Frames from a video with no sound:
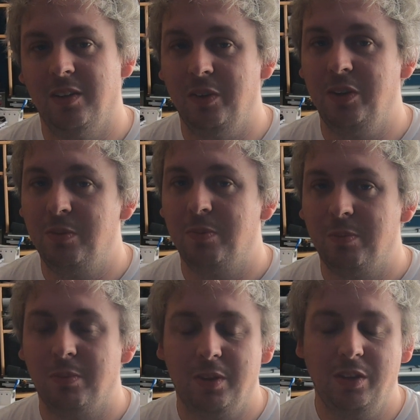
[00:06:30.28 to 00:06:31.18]
which
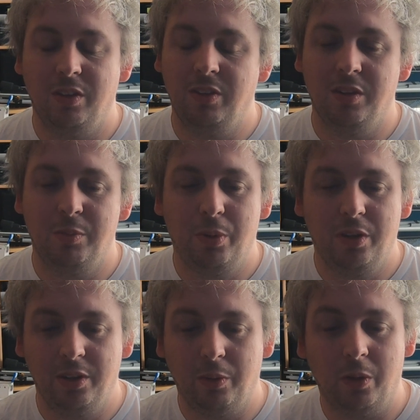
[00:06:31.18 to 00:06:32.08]
is an
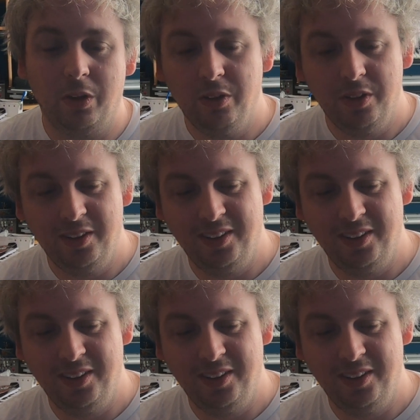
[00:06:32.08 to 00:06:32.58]
important award.